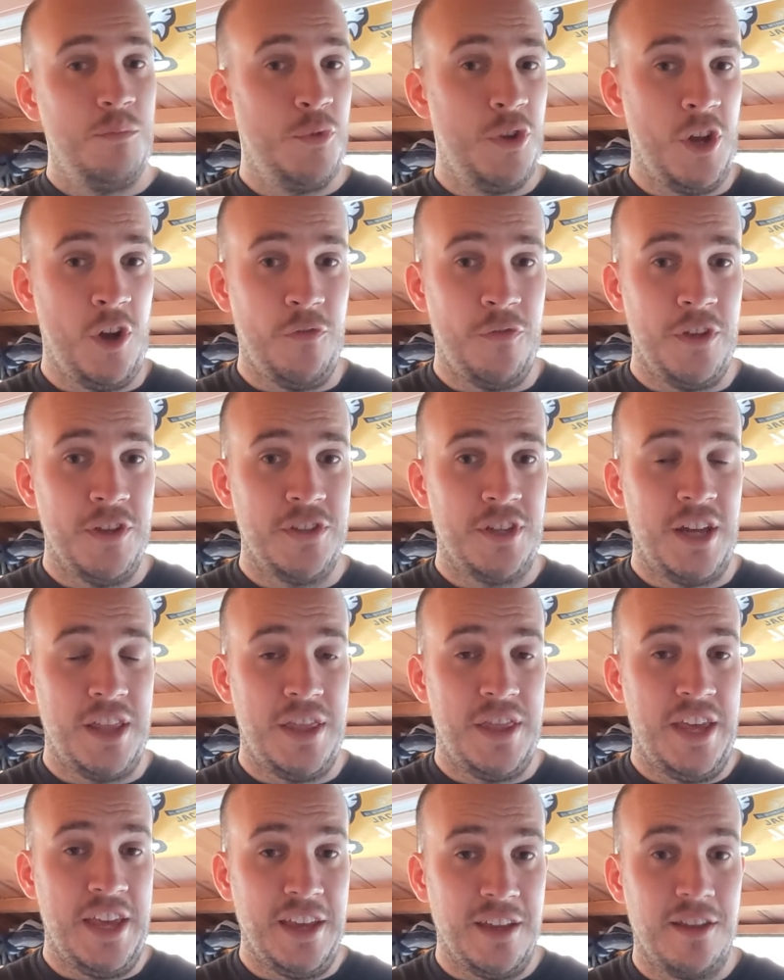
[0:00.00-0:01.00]
Pretty obvious, I
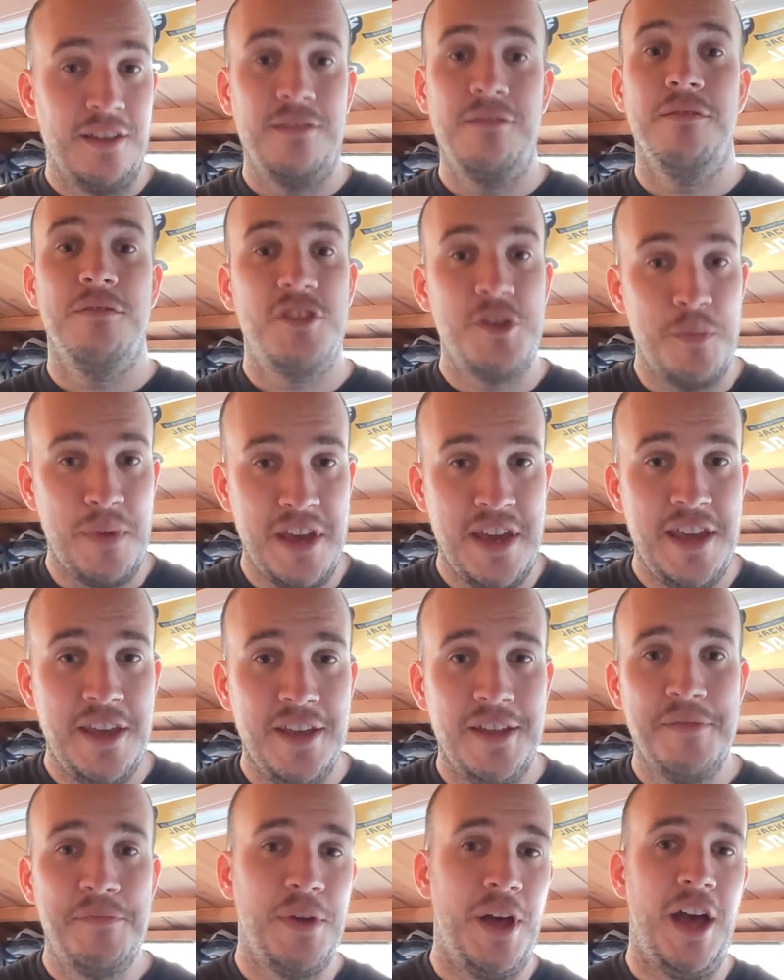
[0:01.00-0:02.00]
think, to
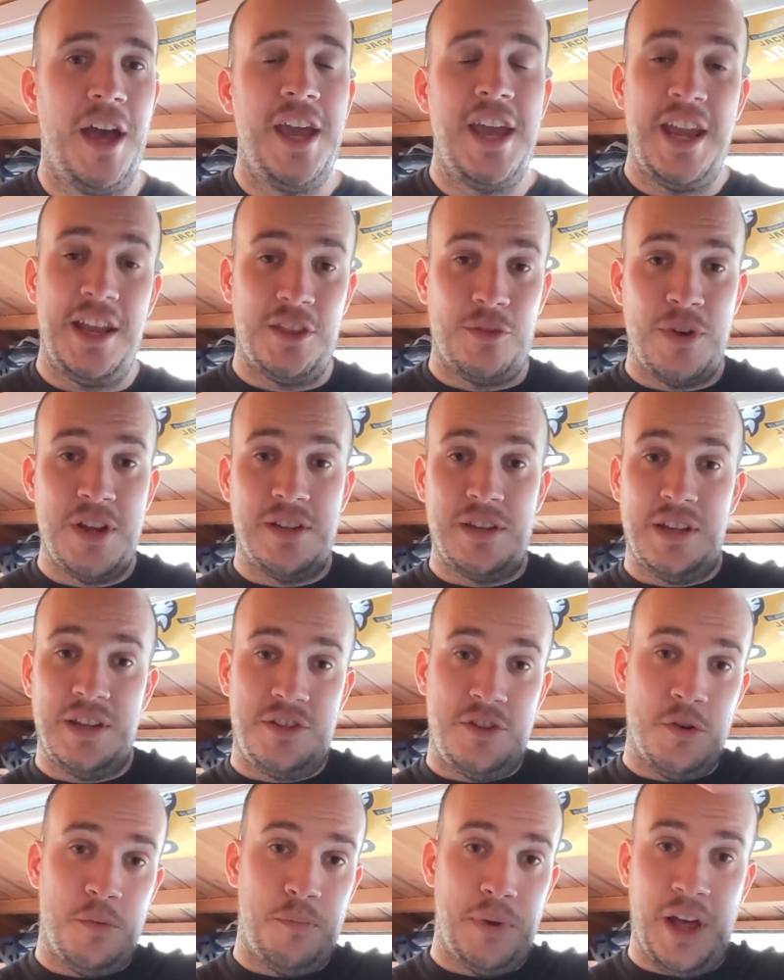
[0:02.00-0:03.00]
me, but the reason
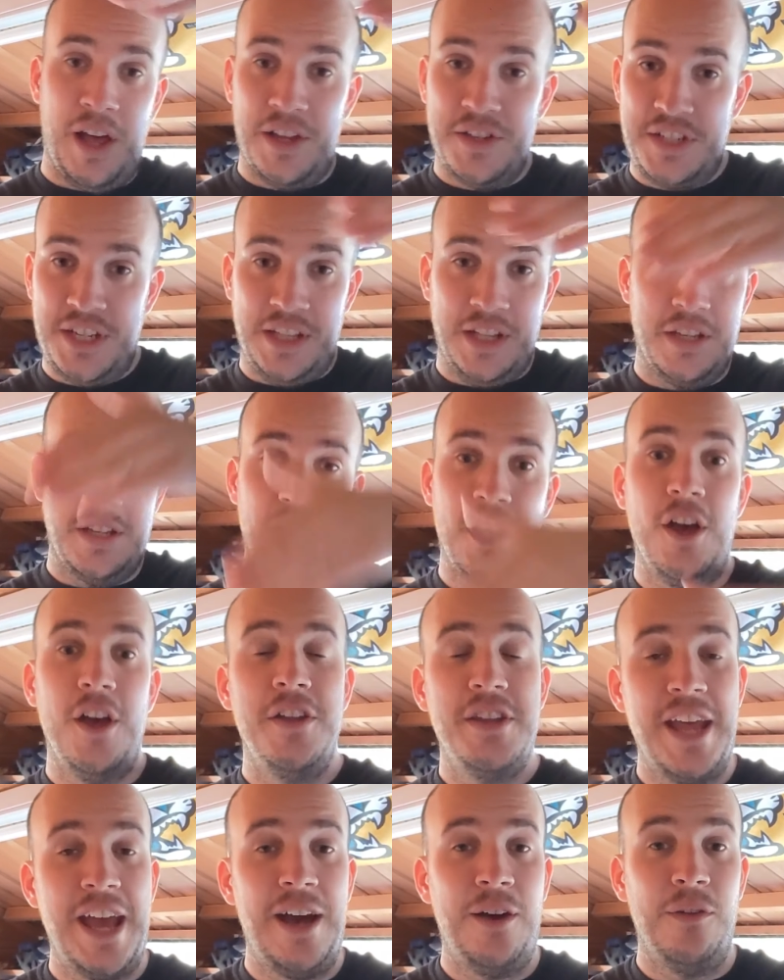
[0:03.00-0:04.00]
is you're blasting the
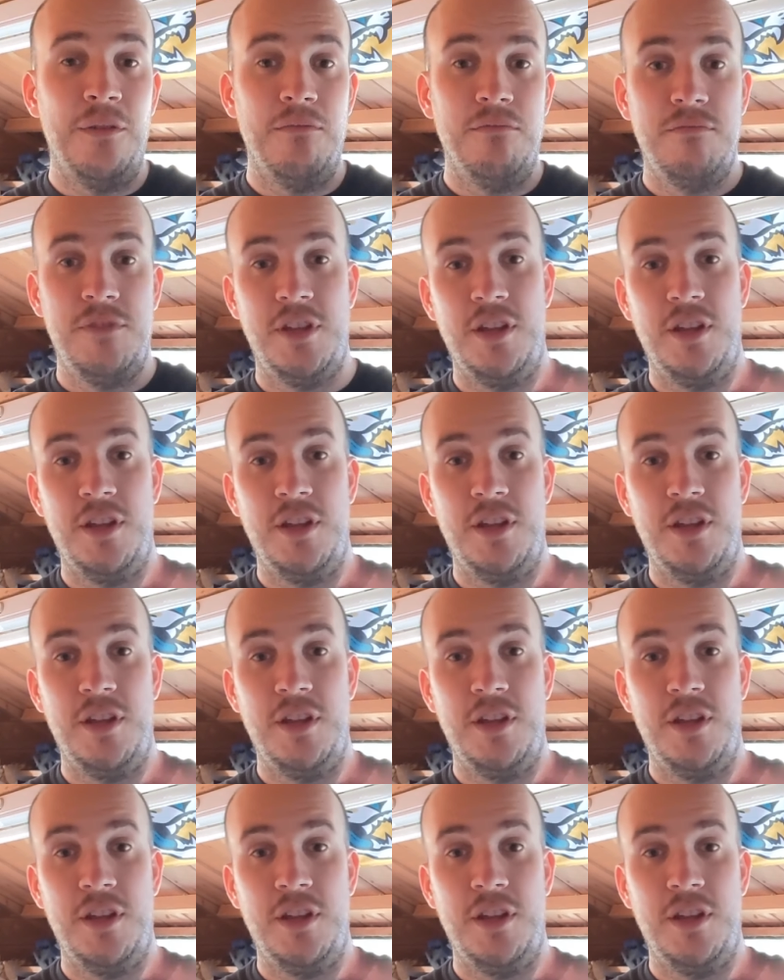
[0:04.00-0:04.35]
dirt down.